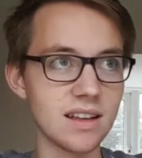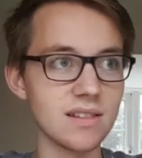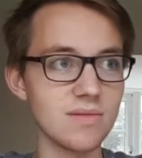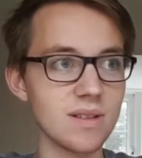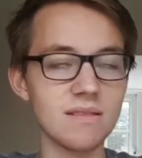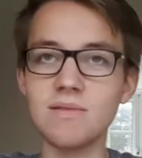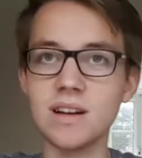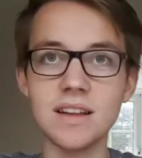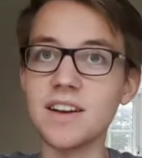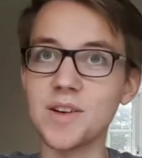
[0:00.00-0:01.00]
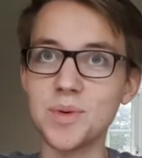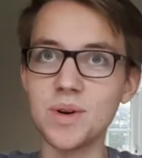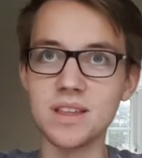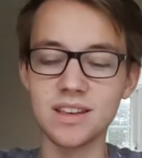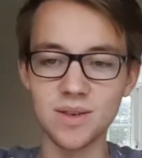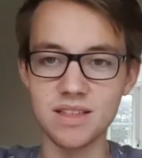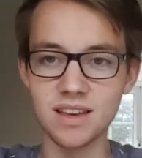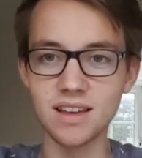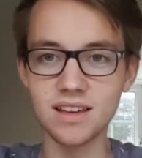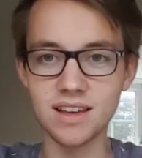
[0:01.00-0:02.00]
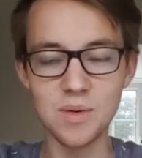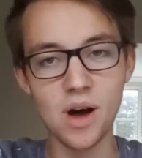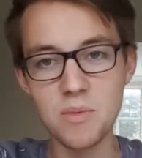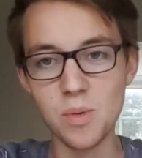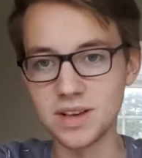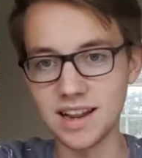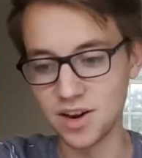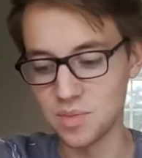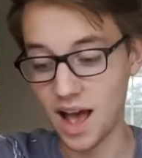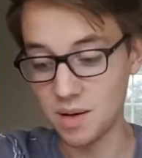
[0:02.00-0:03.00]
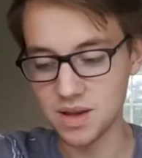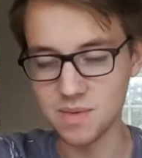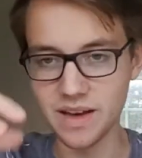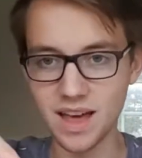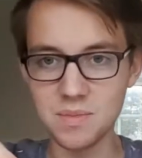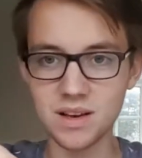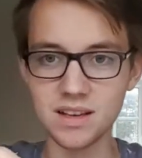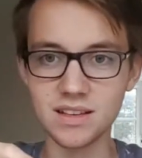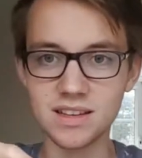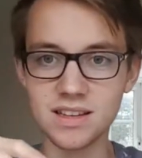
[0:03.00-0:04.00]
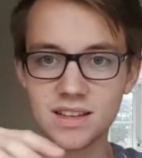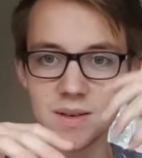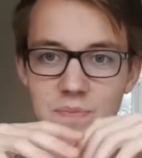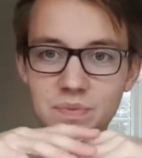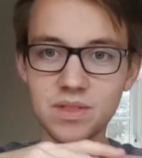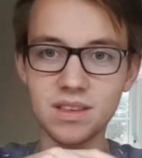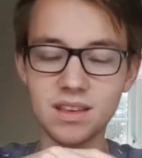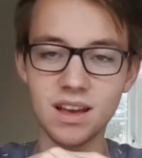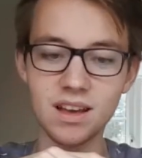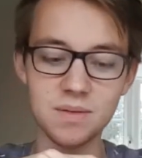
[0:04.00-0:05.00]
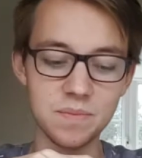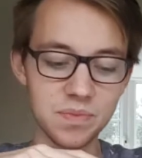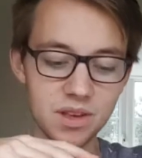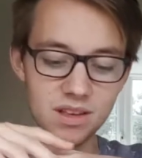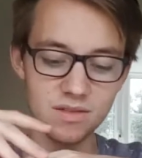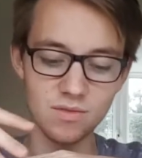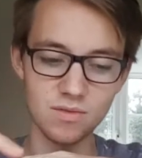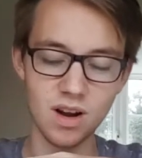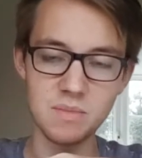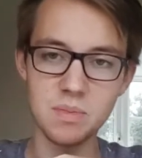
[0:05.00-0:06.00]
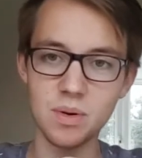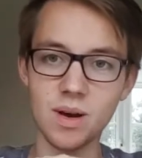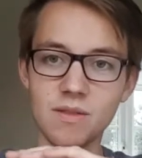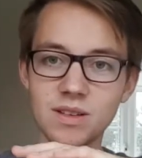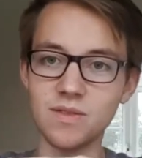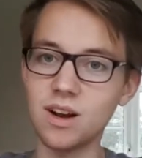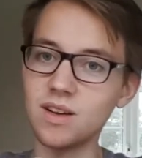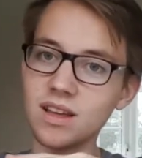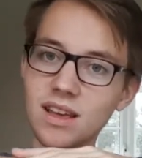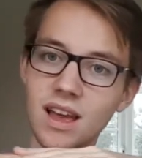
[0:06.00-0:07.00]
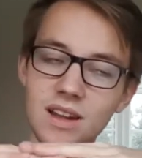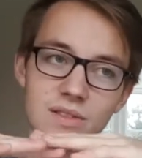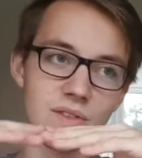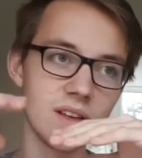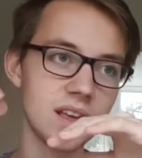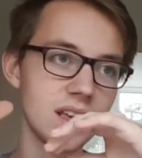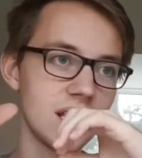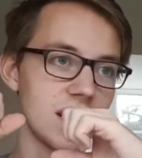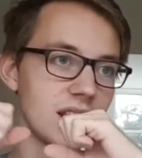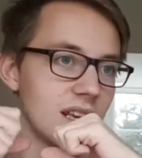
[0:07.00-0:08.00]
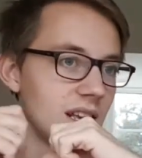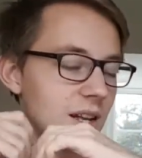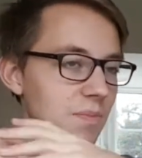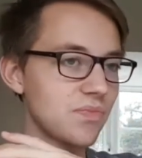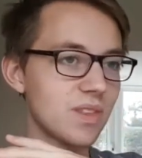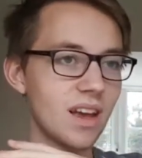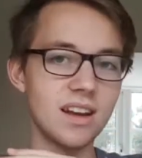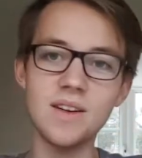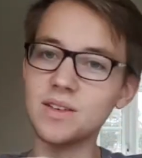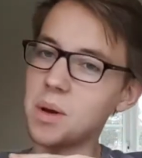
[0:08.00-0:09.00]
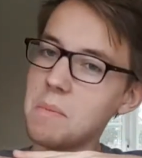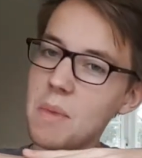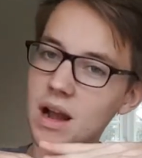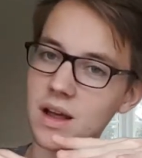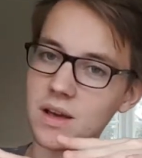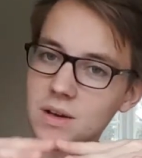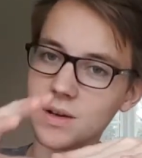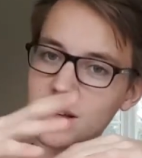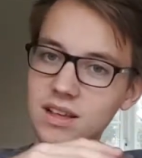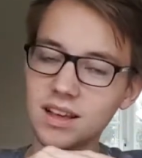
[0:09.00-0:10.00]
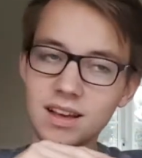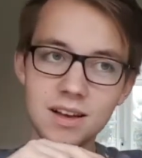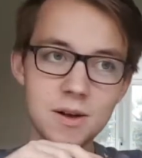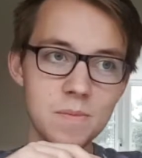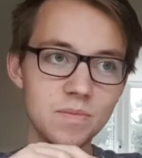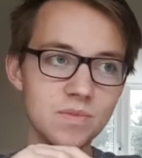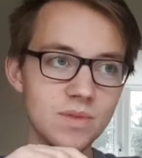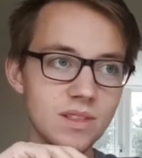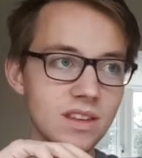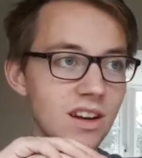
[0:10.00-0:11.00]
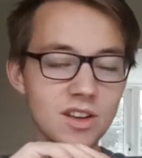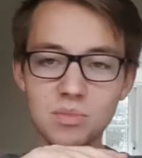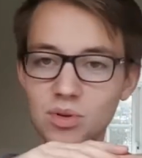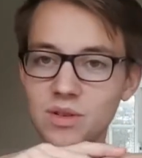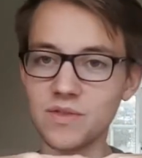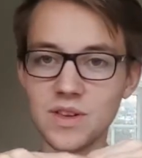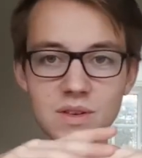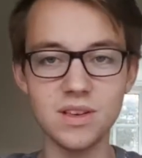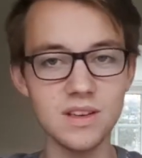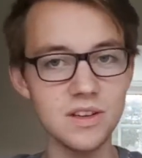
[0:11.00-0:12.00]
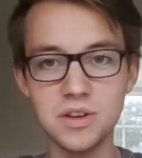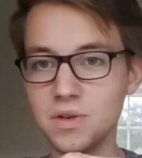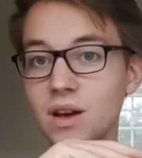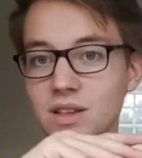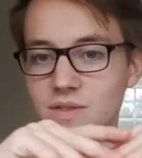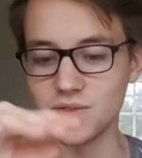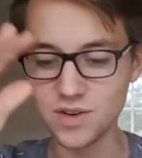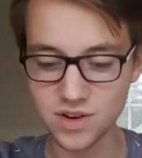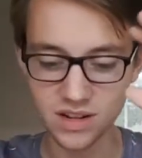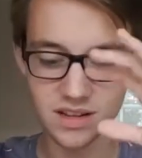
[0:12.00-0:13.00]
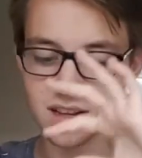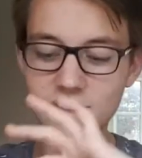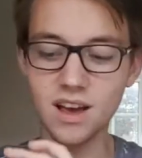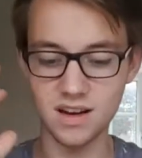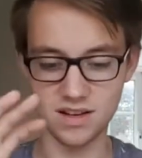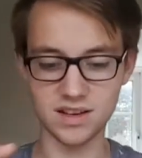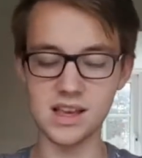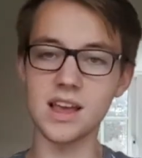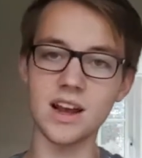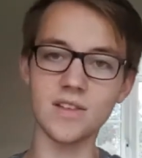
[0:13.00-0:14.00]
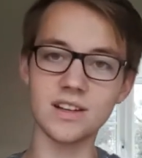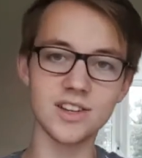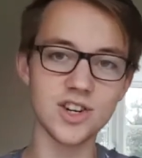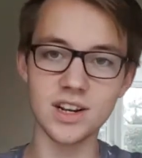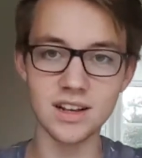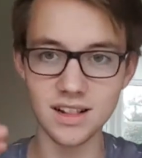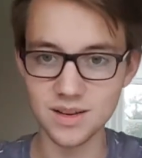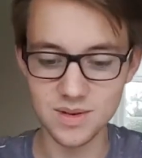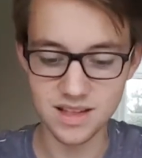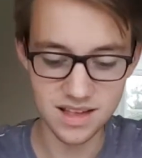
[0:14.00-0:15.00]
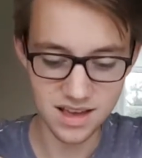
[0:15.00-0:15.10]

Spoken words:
It's really terrible weather, so I think I'm almost a little bit happy about that because ripe pu'er is very kind of, I don't know, it's quite mellow. You know, you brew it, you do loads of infusions, and you kind of just sit here and just chill with